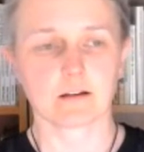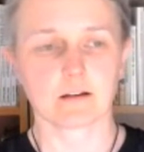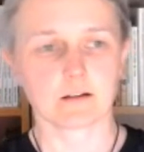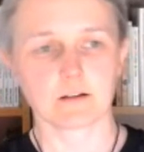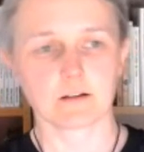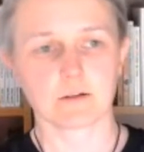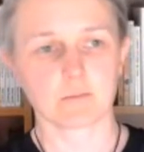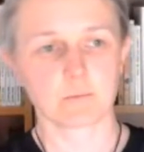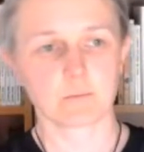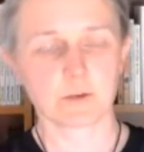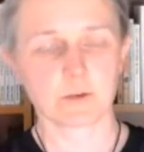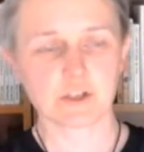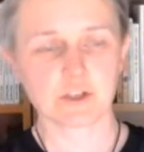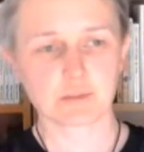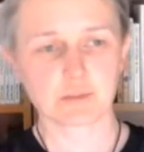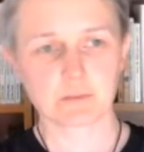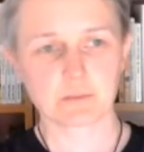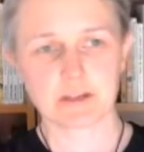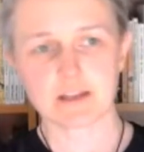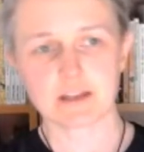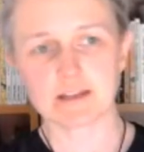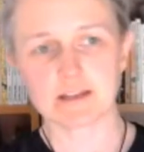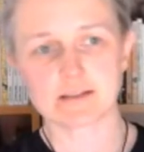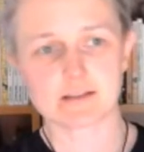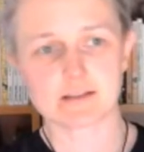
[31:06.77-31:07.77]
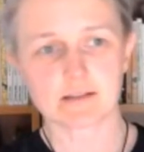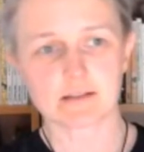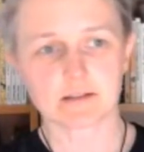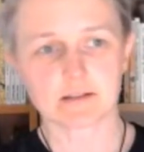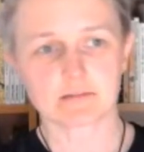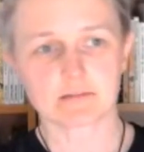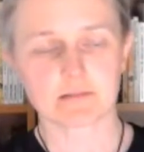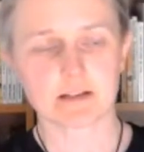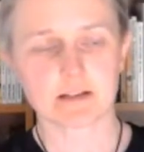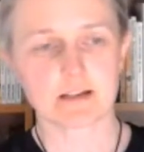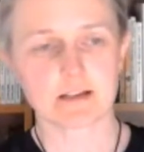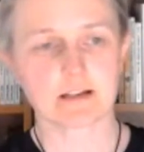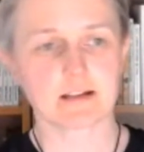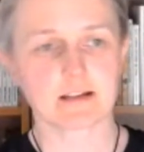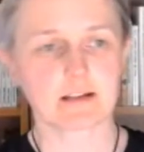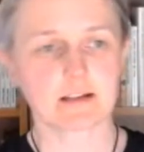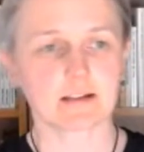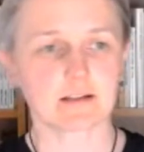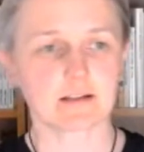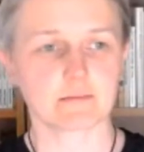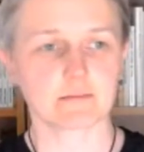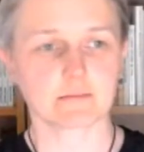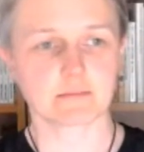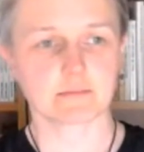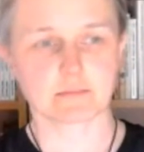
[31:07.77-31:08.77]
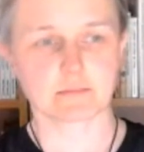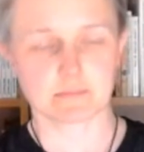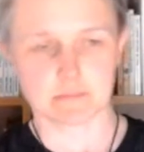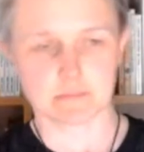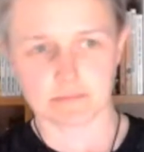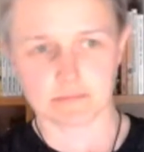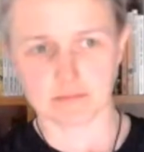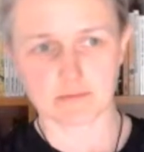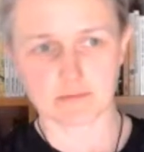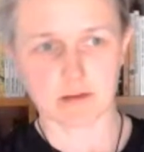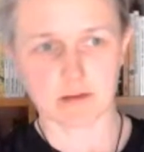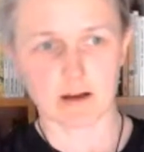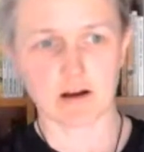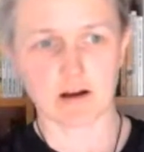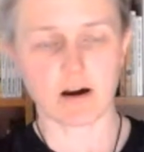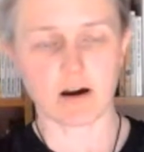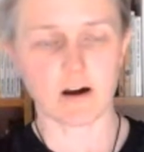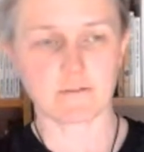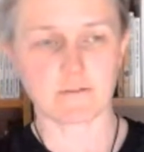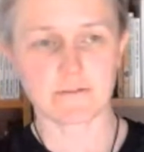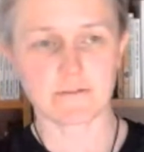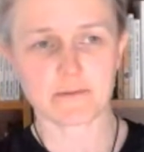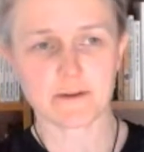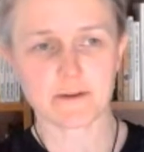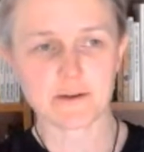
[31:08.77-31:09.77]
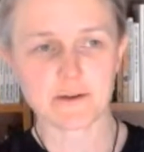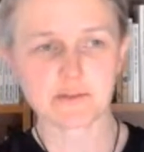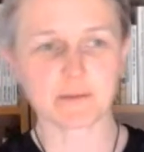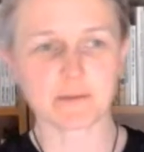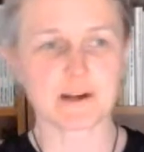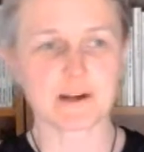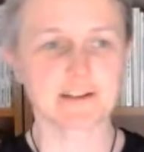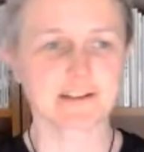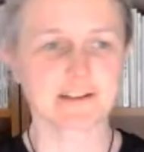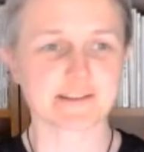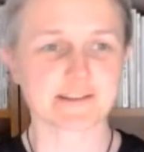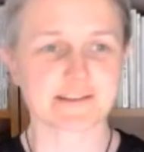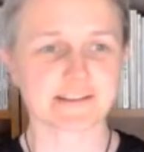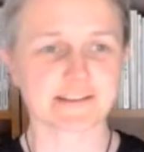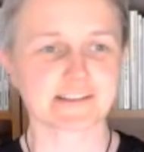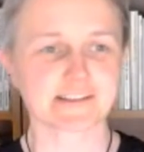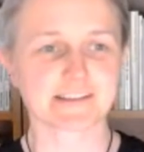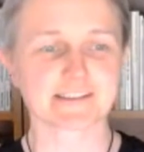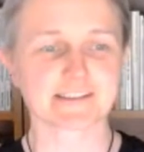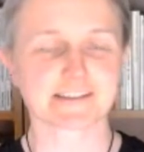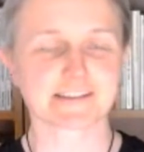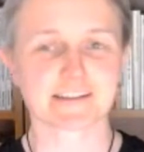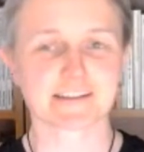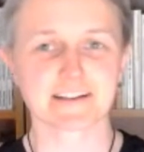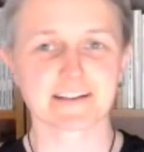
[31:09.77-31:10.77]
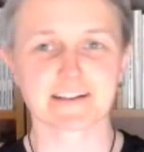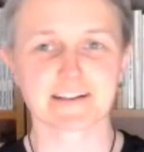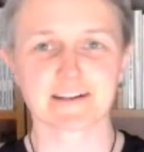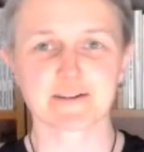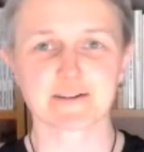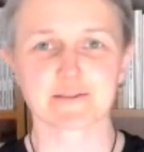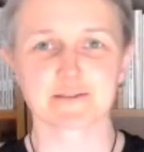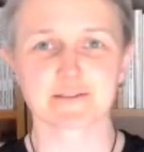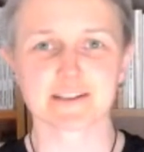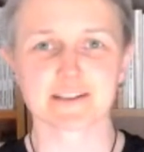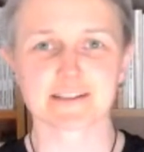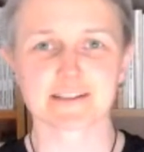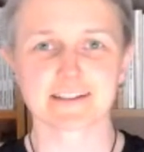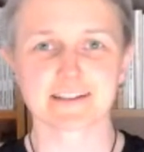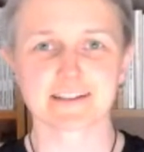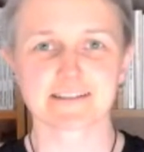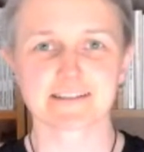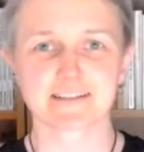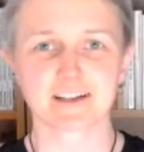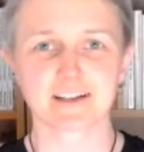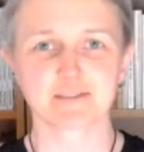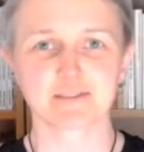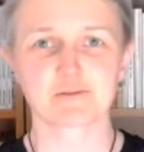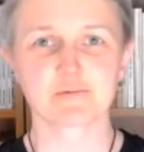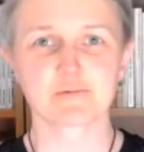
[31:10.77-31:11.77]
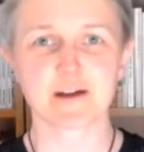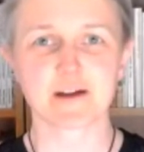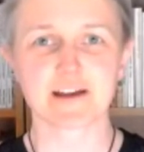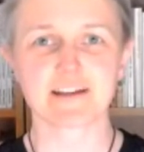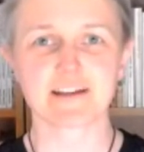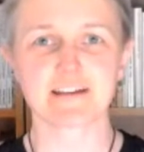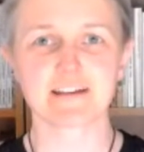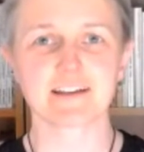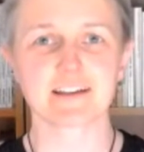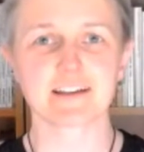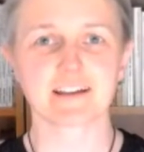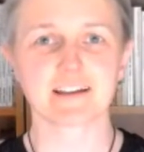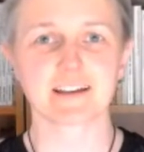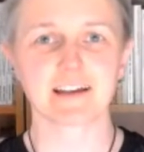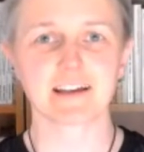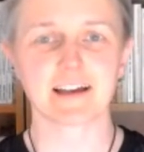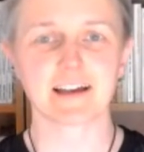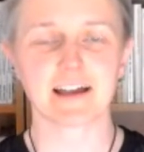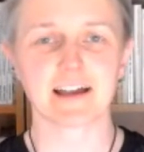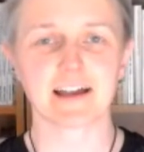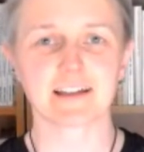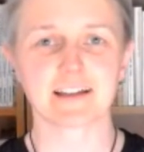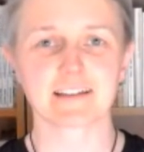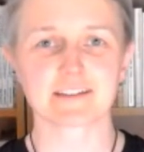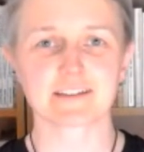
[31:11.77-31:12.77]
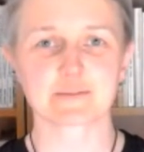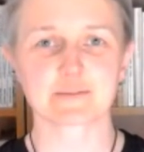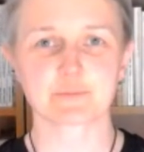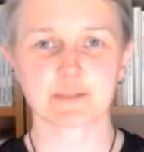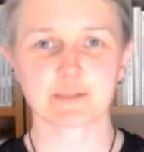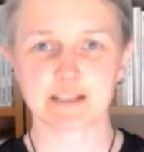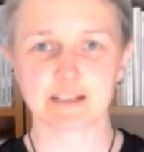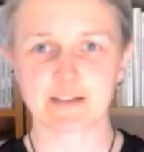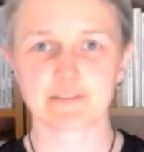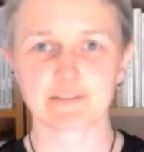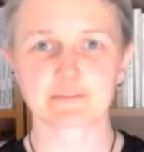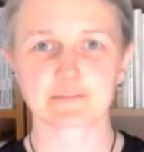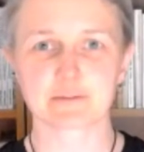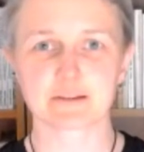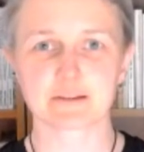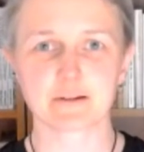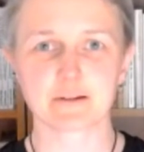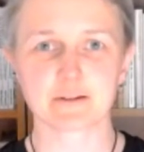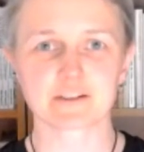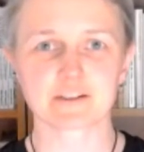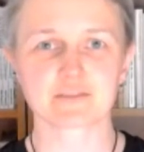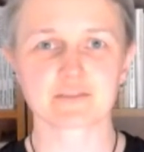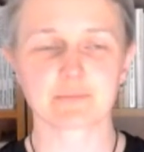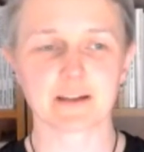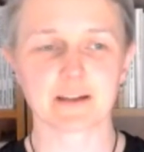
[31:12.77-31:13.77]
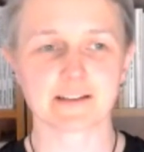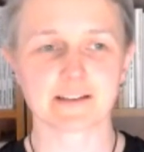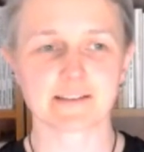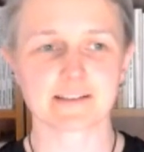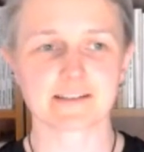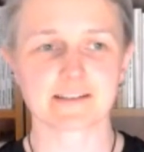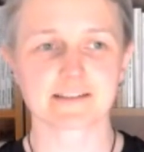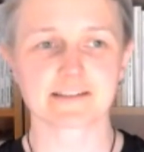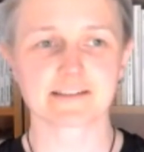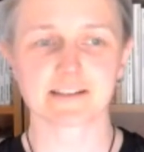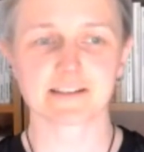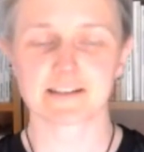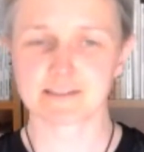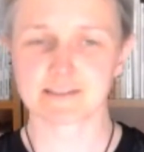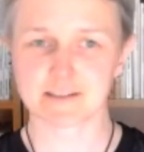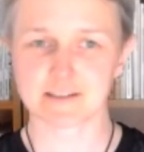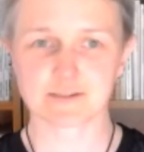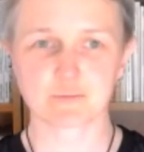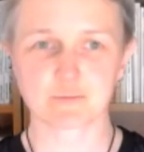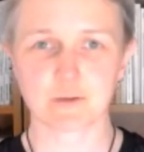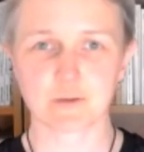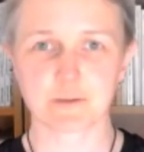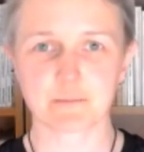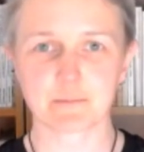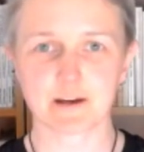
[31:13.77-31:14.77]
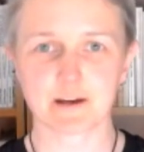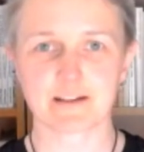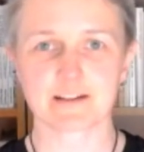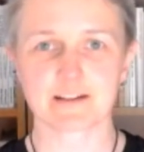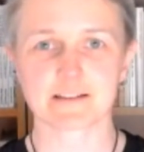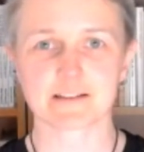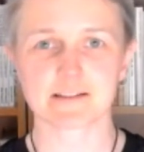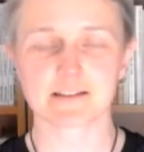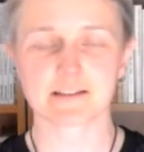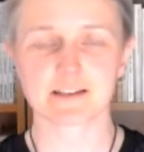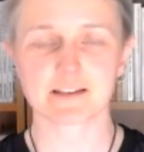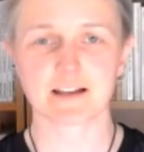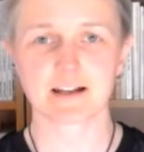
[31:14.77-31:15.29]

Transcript: Which means that really half of those minuses on this list go away, and we're left with lots of pluses and just one minus.